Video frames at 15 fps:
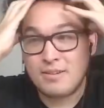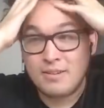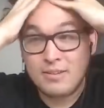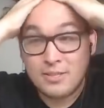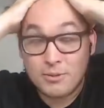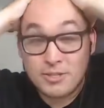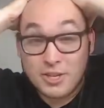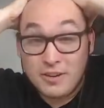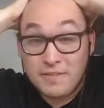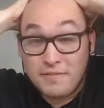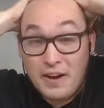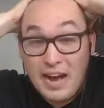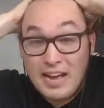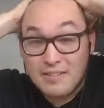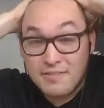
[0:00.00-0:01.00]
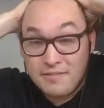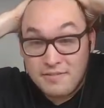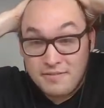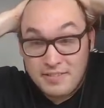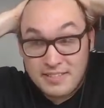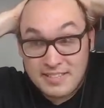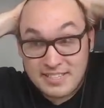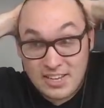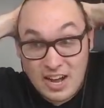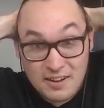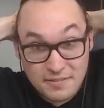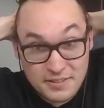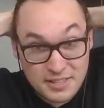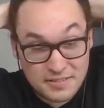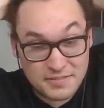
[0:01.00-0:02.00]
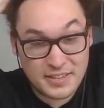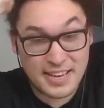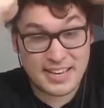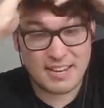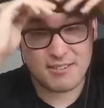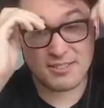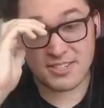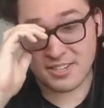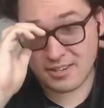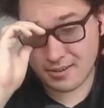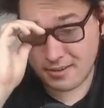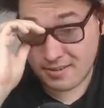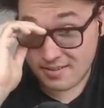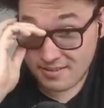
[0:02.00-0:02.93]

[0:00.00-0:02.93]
So it's turn 5. This is often the Viego turn.